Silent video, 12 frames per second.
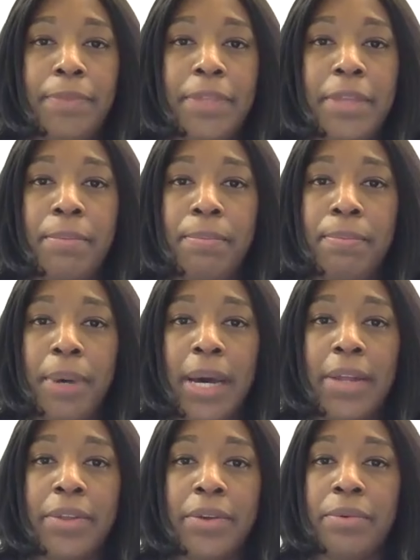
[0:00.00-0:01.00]

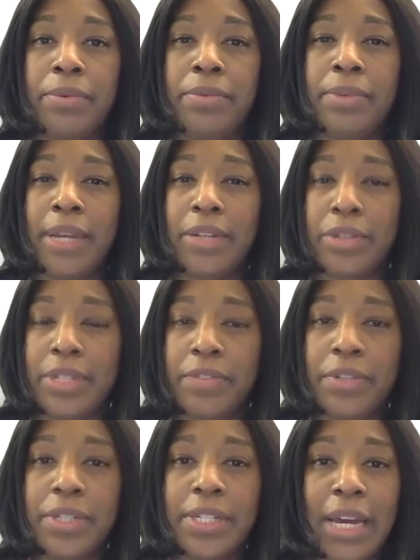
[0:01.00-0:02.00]
There are actually
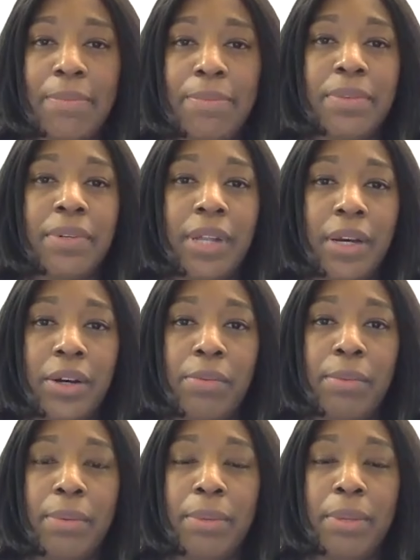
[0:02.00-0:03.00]
different types of
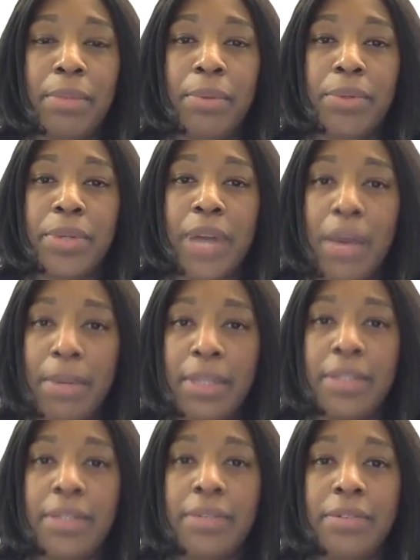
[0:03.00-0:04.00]
glaucoma, but the most
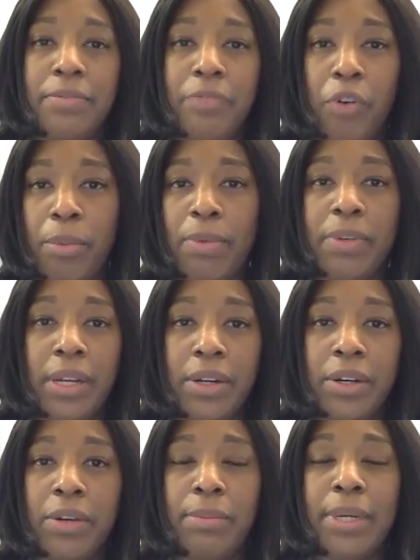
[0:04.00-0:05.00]
common form of
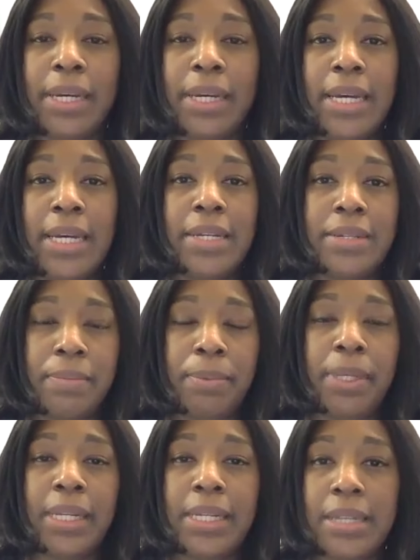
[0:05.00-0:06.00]
glaucoma is
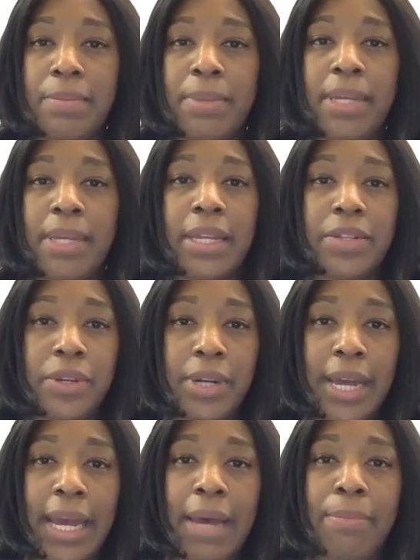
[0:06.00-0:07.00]
typically something that's going
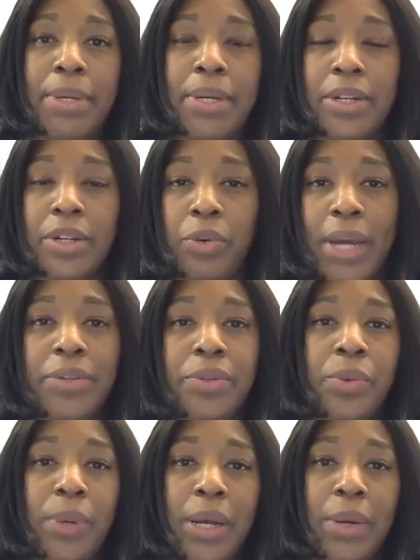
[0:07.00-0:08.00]
to happen in a
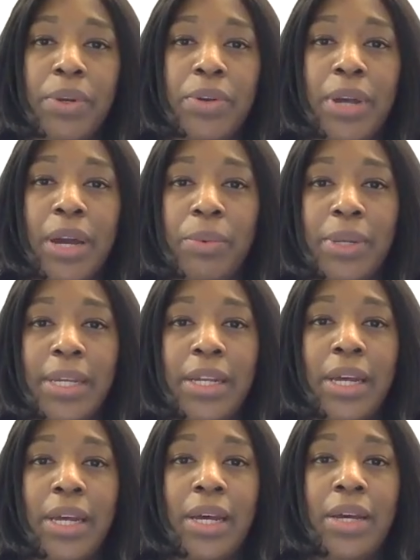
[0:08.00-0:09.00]
gradual way where you're not really
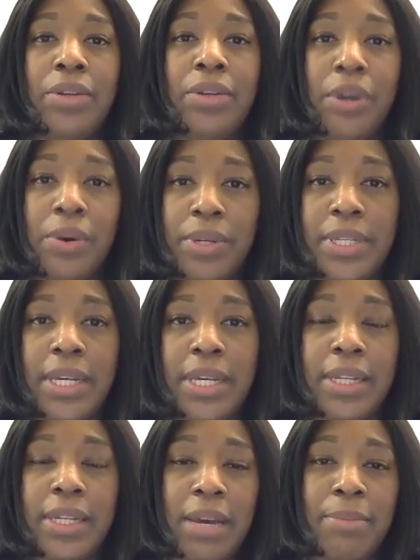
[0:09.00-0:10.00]
noticing
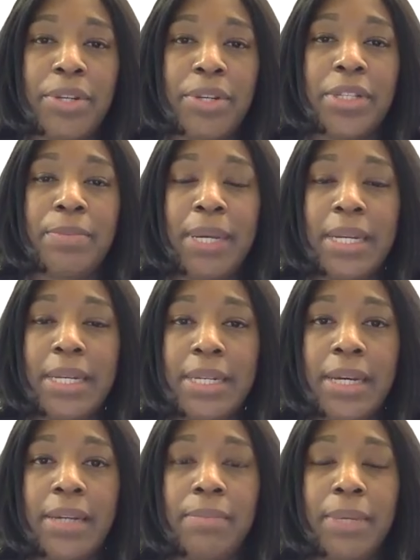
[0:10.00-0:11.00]
the damage that's being
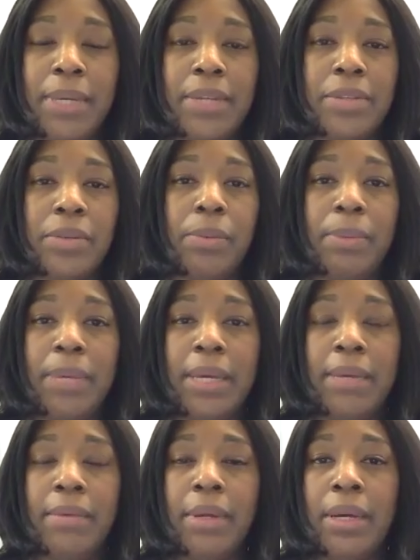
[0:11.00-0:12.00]
done because there will
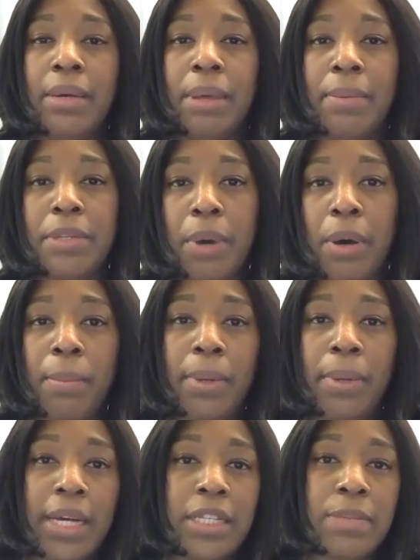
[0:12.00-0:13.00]
be maybe small
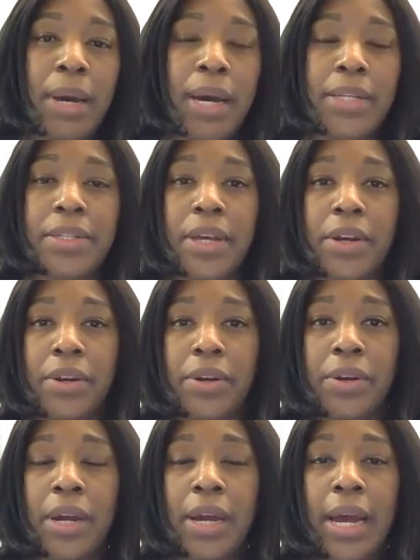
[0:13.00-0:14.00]
blind spots that are